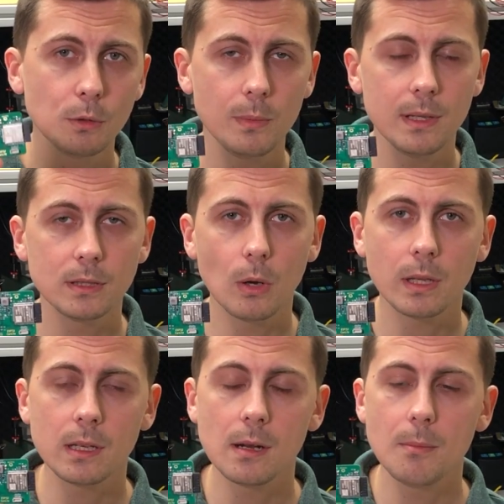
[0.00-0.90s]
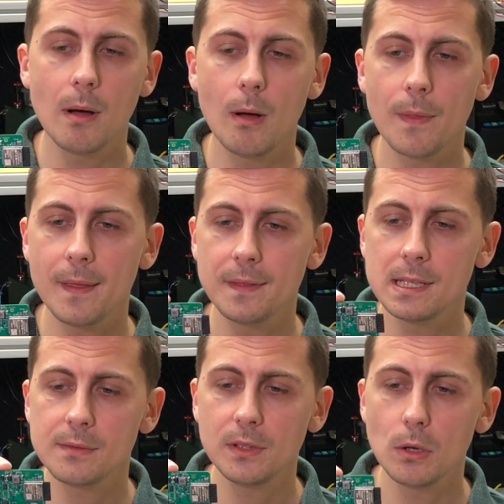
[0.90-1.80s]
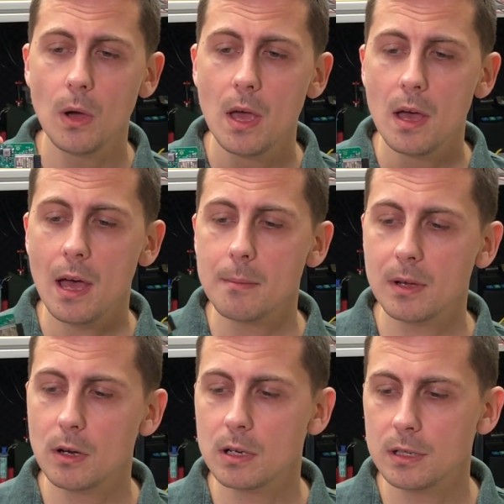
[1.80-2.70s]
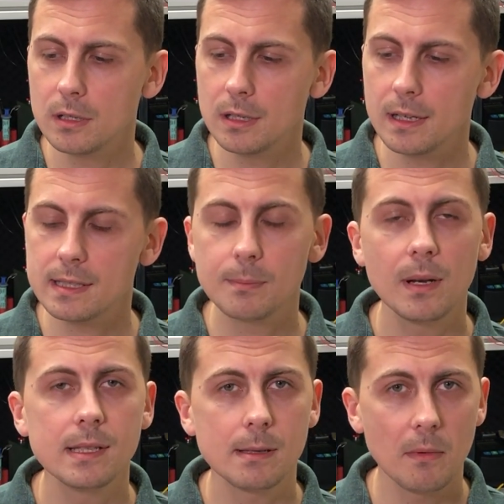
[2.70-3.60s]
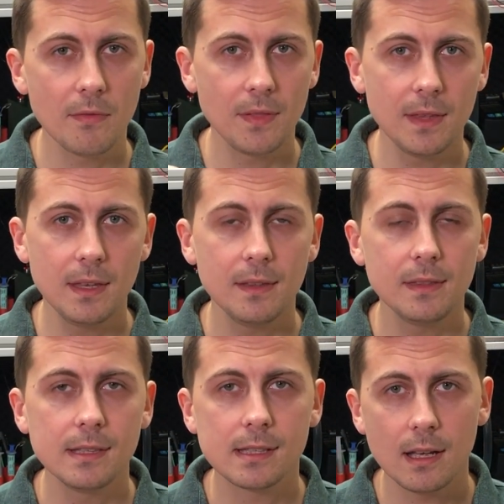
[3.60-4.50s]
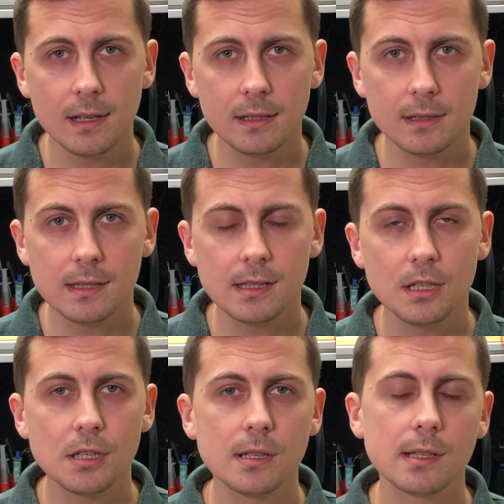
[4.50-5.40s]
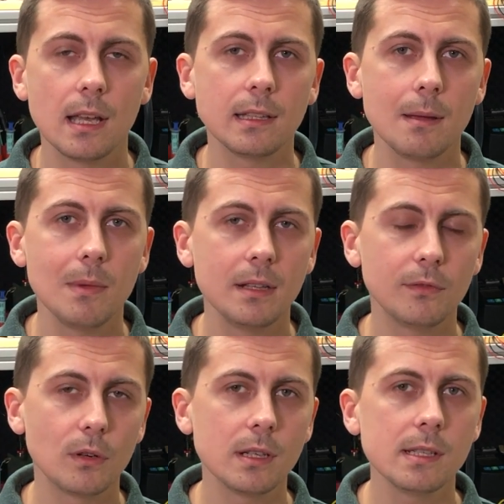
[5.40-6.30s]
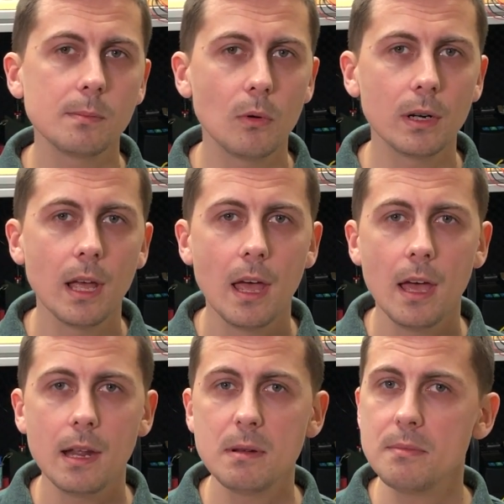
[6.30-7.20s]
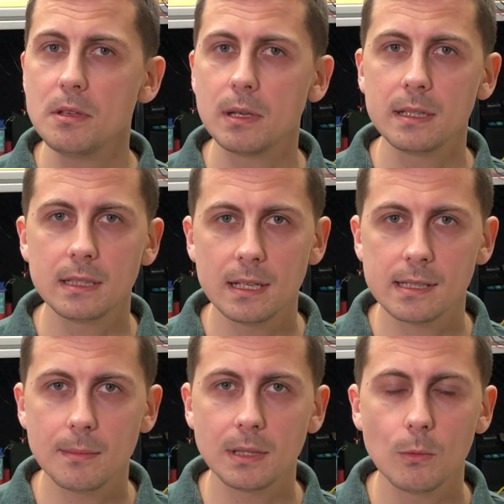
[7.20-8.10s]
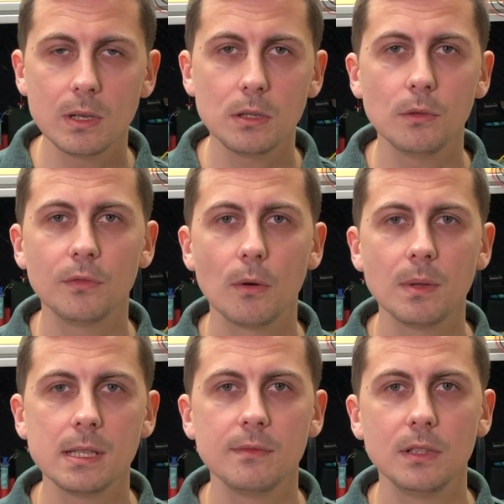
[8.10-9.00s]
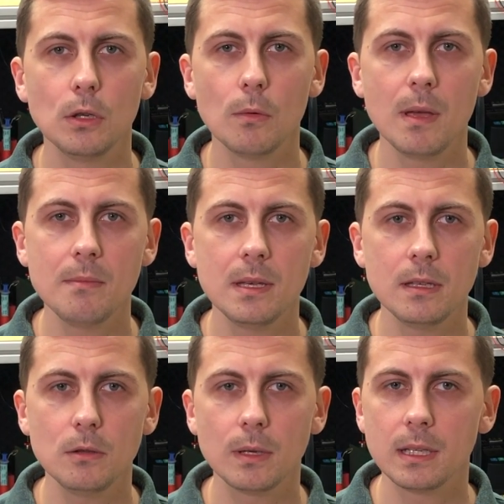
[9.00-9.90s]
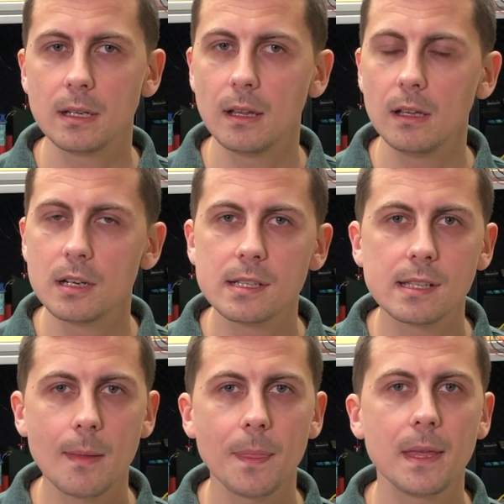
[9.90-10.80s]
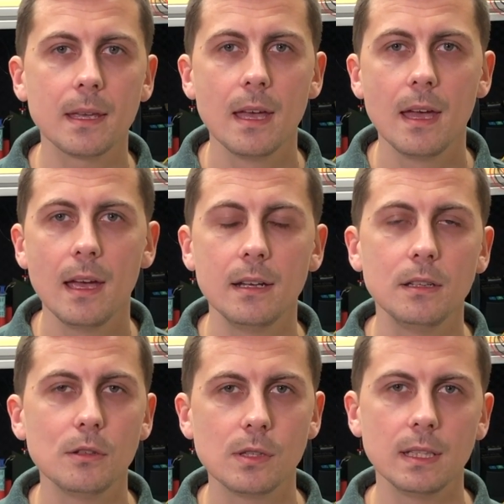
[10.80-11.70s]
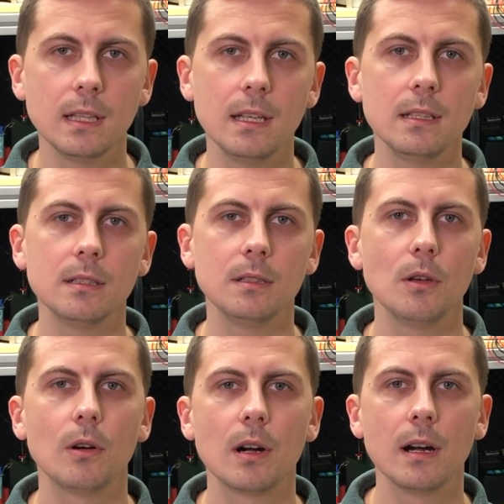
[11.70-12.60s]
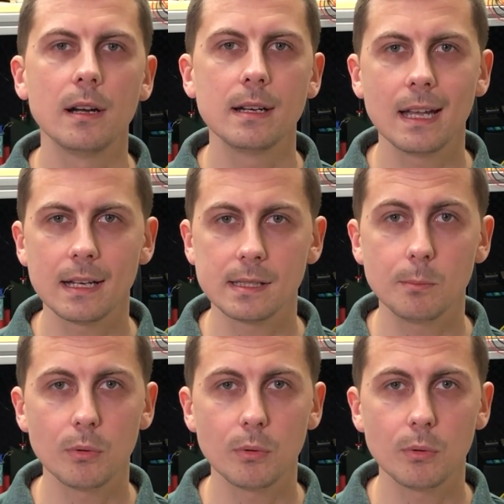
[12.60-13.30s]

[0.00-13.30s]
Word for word: to be talking about in this video. I'm gonna explain some of the design decisions that I made for this board, and maybe you can take something with you from this video. Maybe you can learn something and use it in your next